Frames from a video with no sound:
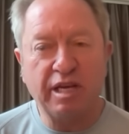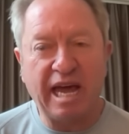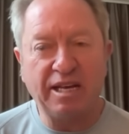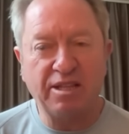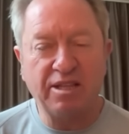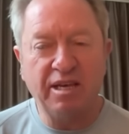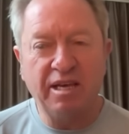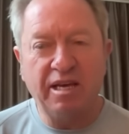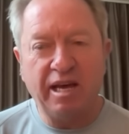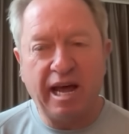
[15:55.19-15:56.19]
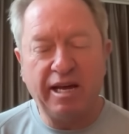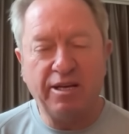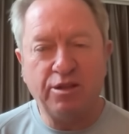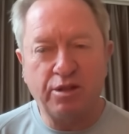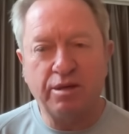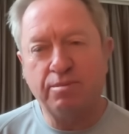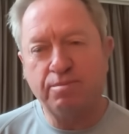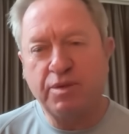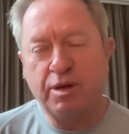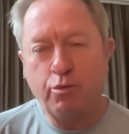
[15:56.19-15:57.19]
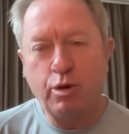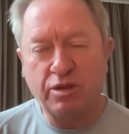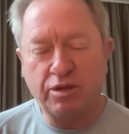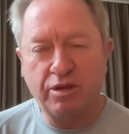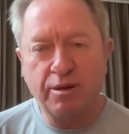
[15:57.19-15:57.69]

gas as a risk.